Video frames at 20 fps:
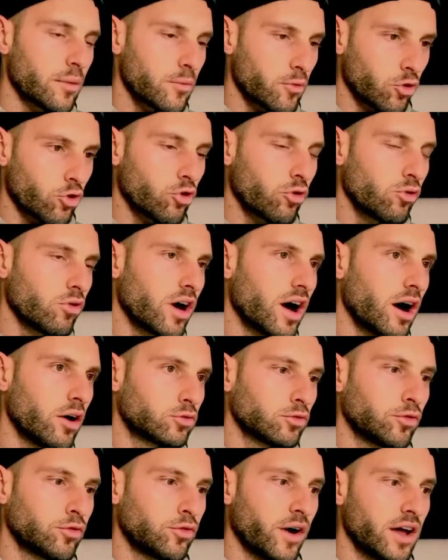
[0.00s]
I'm going to show you how
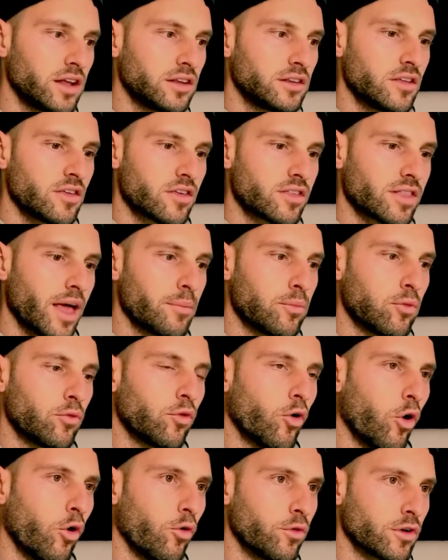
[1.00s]
to find these type of
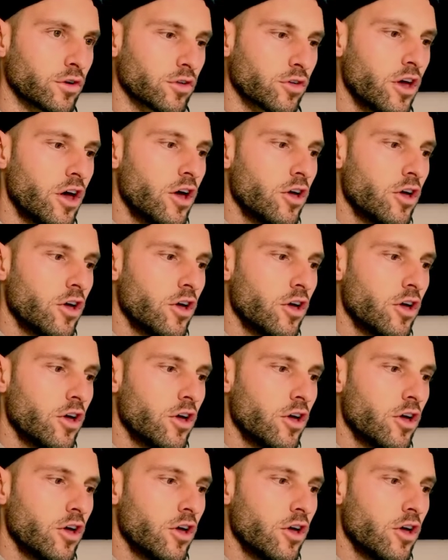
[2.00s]
offers.